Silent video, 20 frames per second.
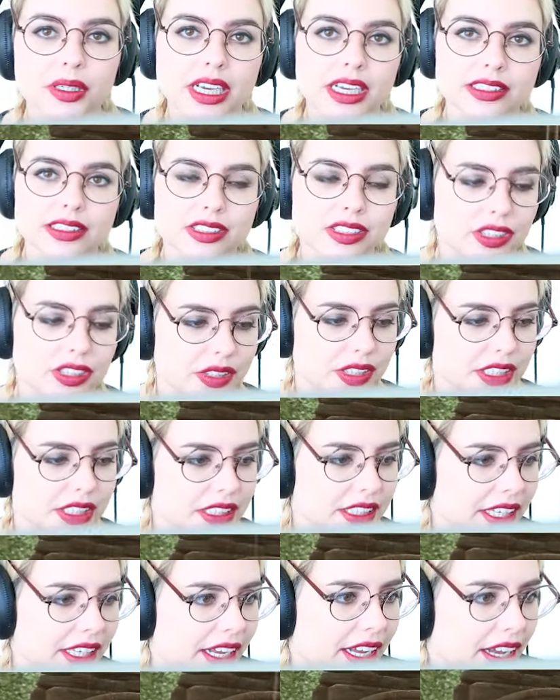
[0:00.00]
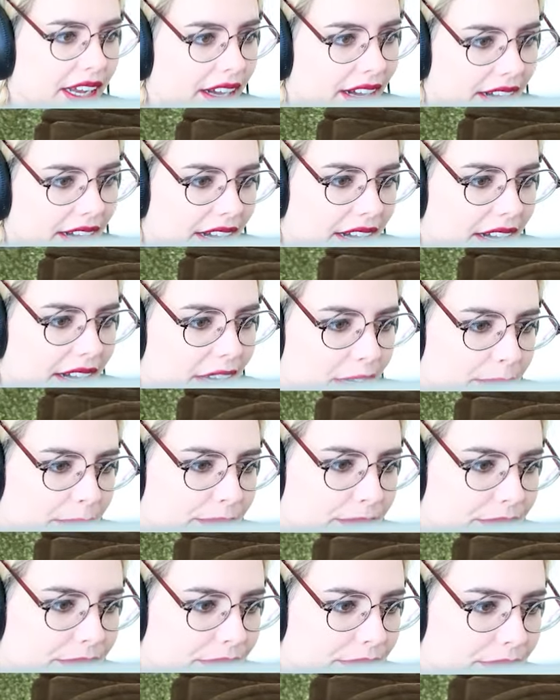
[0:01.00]
hope you guys enjoyed.
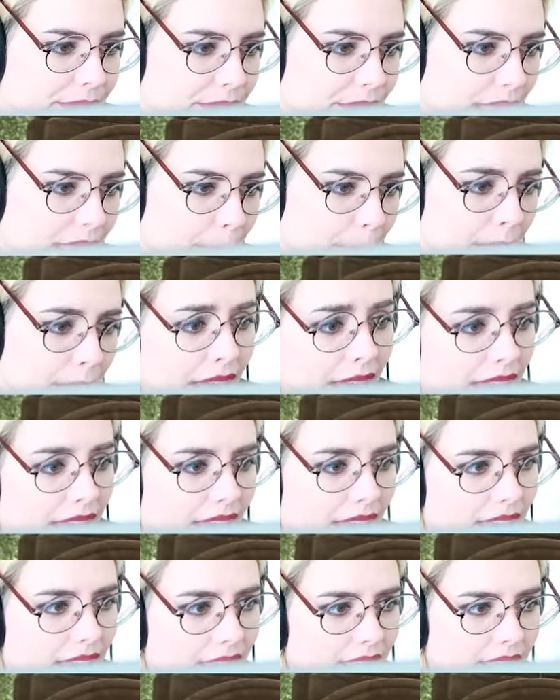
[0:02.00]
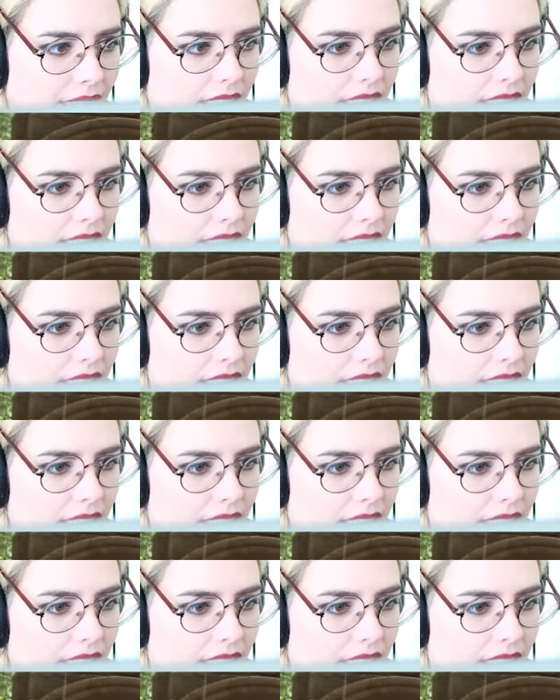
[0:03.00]
Um, yeah,